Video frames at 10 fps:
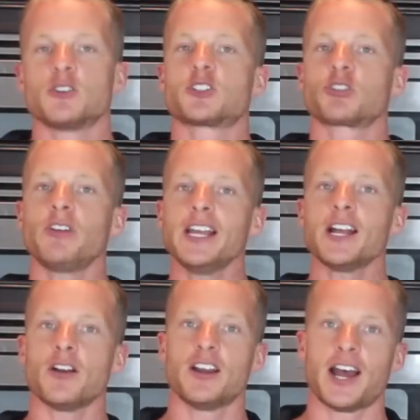There's
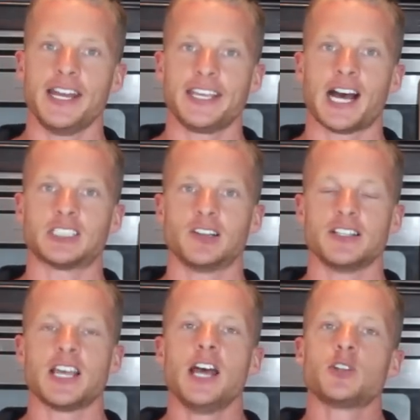390
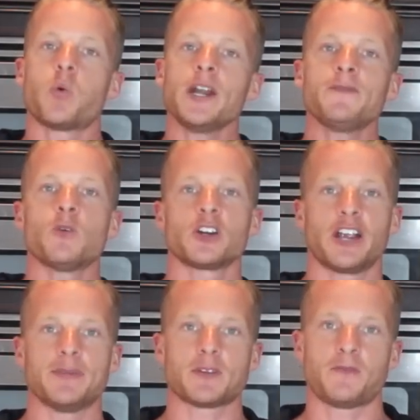calories, 24
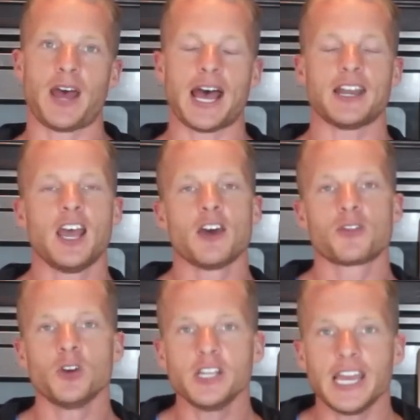grams of fat,
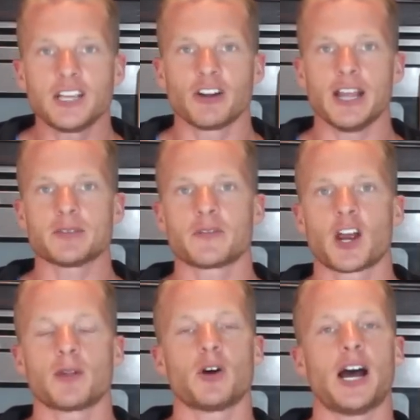38 grams of
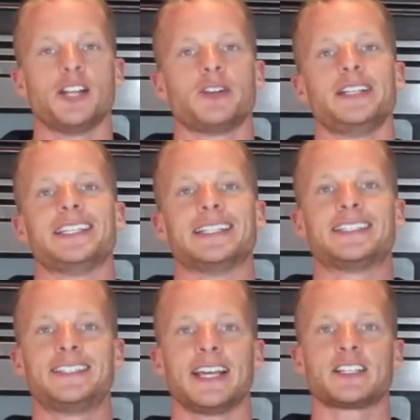carbohydrates, and
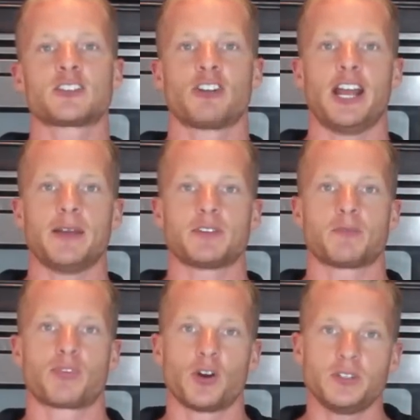6 grams
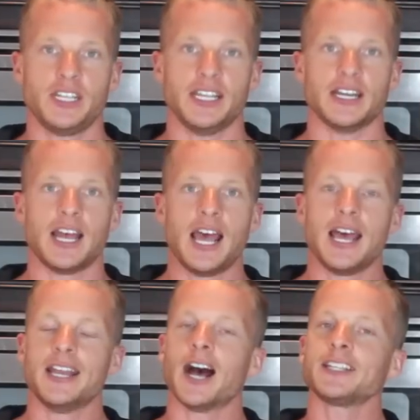of protein.
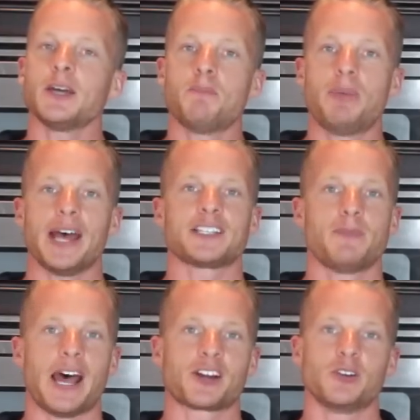Not the best
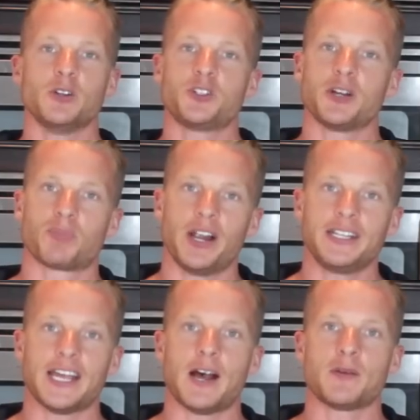macronutrient
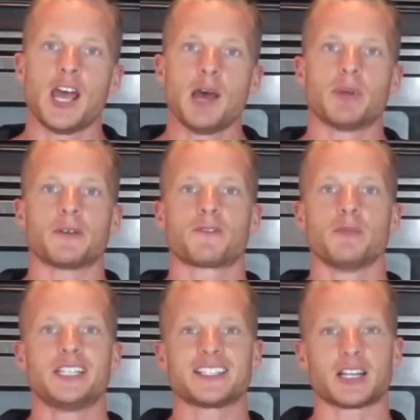breakdown, but
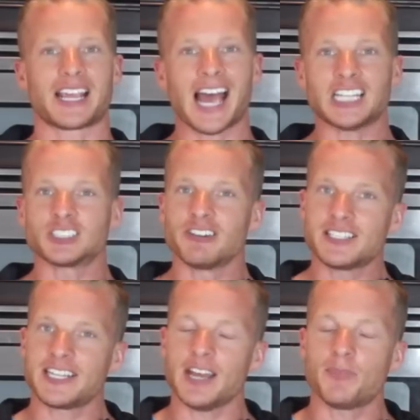from just a calorie
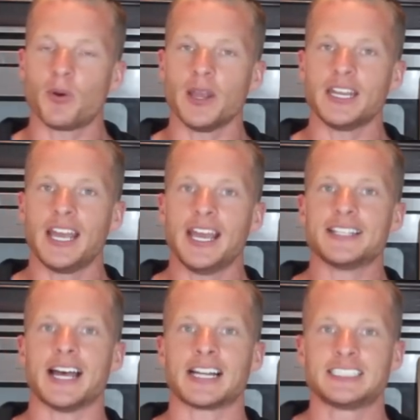standpoint,
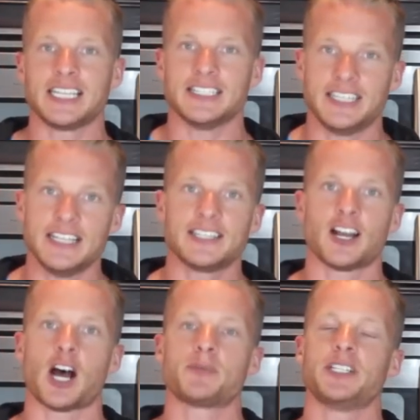it's actually a
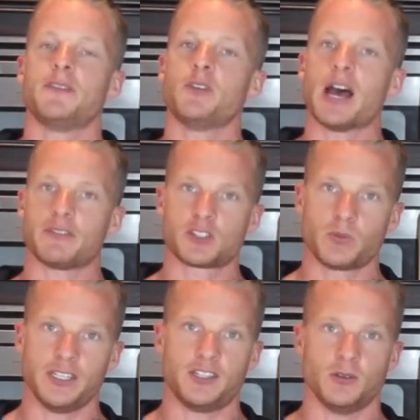decent option if you have a
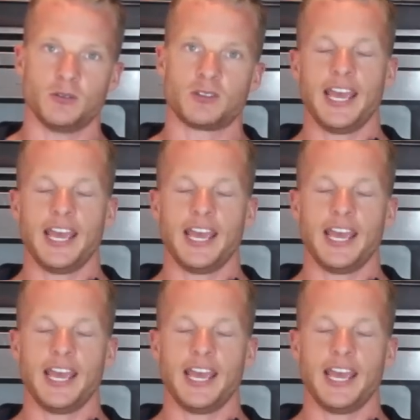sweet tooth.